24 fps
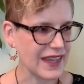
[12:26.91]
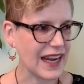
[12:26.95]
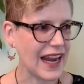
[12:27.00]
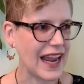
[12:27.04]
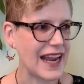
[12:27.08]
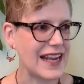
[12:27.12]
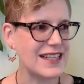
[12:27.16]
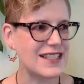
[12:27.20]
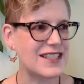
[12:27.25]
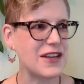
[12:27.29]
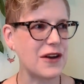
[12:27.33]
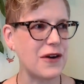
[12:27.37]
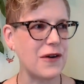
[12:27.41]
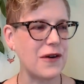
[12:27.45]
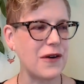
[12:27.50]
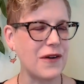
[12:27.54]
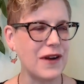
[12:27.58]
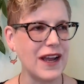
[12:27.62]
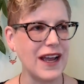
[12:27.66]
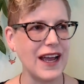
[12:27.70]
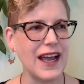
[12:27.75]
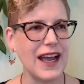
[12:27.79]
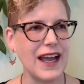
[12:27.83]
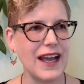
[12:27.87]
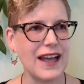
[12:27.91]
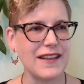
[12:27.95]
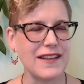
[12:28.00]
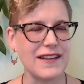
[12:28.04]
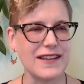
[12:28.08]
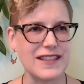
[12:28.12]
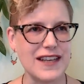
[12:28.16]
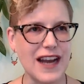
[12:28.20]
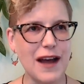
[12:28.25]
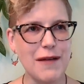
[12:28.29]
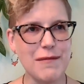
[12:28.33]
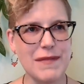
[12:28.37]
And so
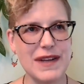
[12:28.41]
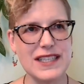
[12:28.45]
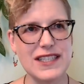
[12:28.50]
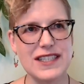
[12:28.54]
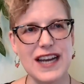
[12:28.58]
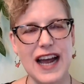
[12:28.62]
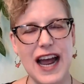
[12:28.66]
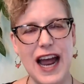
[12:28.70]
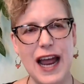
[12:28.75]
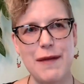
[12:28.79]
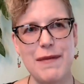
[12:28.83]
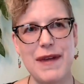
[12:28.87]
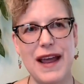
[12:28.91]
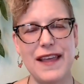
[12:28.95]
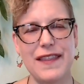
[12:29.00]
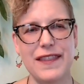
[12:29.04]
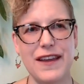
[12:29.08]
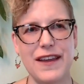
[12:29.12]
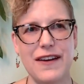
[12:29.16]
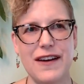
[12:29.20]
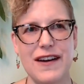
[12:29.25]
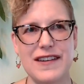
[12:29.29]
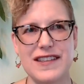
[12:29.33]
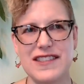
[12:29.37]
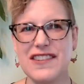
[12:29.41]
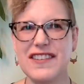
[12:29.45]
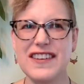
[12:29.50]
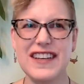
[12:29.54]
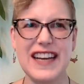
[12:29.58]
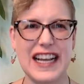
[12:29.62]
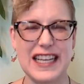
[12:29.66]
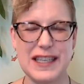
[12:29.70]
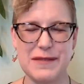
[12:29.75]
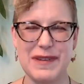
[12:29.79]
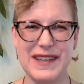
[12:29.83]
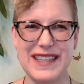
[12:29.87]
there's not much time, and there are certain
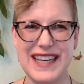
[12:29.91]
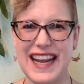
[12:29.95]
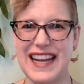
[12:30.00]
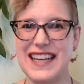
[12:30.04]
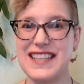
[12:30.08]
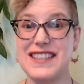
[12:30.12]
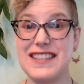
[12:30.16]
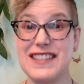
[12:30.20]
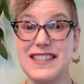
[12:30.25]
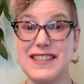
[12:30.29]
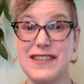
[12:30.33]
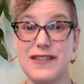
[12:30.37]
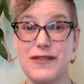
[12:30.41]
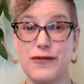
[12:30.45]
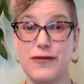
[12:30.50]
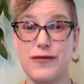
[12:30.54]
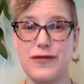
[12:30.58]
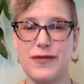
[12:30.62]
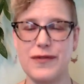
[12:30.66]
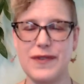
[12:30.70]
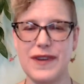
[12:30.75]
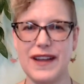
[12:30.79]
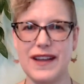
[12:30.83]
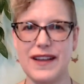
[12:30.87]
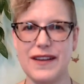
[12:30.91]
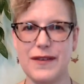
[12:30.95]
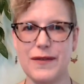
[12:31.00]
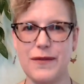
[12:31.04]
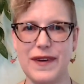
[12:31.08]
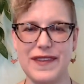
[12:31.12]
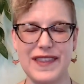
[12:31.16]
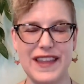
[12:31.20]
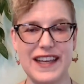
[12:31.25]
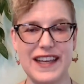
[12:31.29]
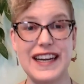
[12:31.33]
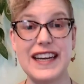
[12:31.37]
expectations of
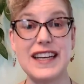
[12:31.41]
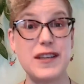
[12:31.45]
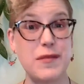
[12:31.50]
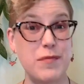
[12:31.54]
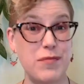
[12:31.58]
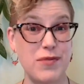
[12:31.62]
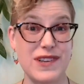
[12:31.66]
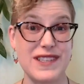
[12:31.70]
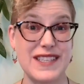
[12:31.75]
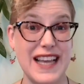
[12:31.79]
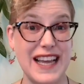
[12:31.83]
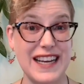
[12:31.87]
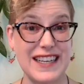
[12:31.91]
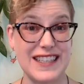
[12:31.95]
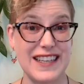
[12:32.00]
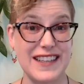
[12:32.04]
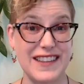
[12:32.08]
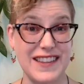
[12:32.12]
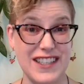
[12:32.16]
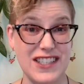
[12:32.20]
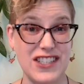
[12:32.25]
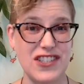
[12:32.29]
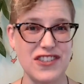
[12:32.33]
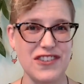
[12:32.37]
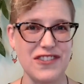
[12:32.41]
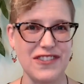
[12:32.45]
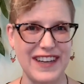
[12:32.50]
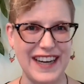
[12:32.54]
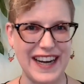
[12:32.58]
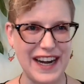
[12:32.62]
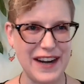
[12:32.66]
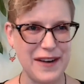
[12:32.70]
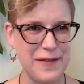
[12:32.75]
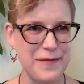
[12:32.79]
what they need to present at the jury.